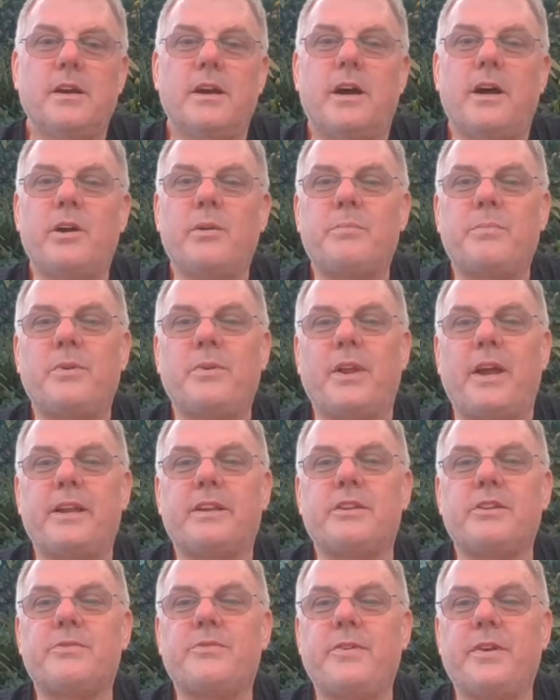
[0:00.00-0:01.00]
I hope you
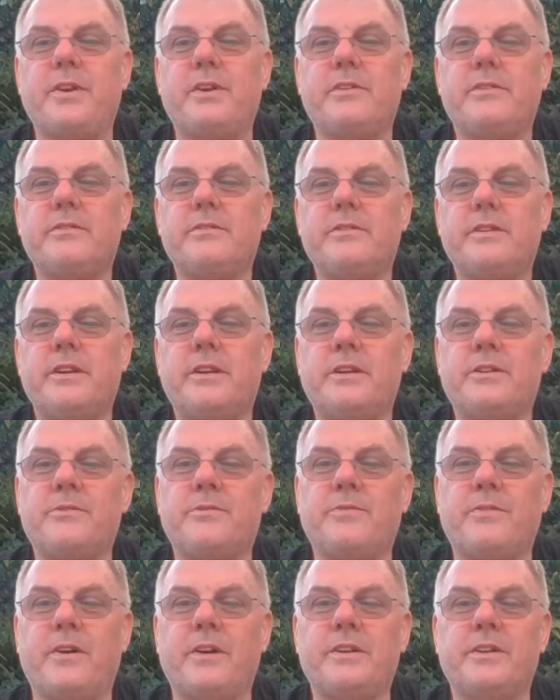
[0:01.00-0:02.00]
like this video and that you
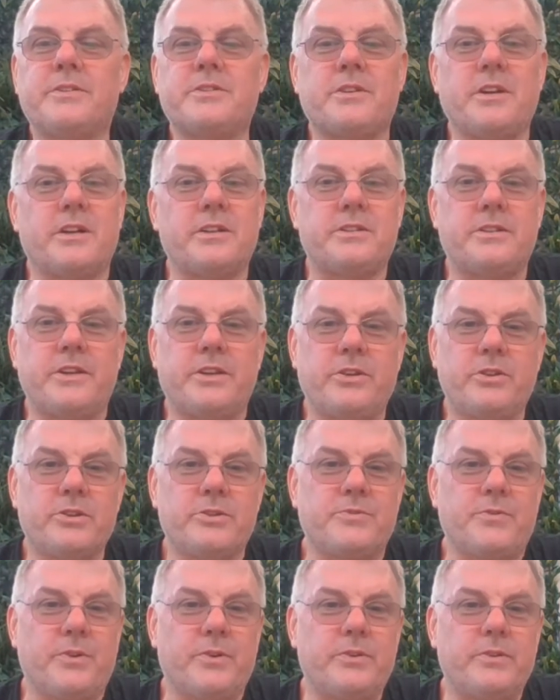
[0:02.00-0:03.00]
find this content
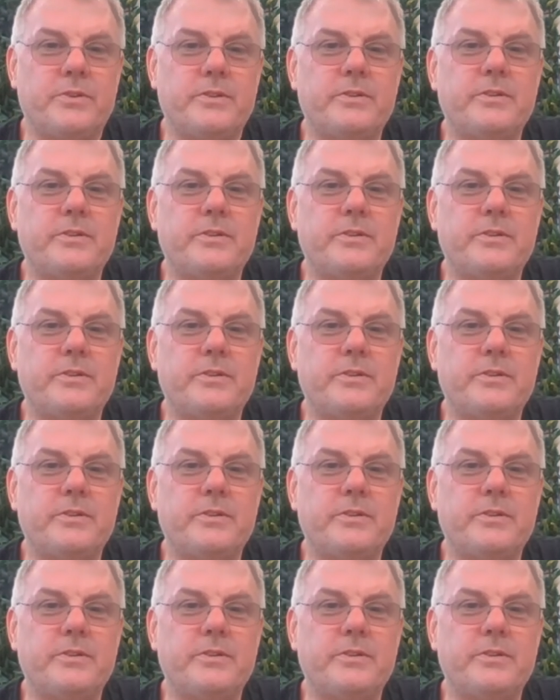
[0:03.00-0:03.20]
useful.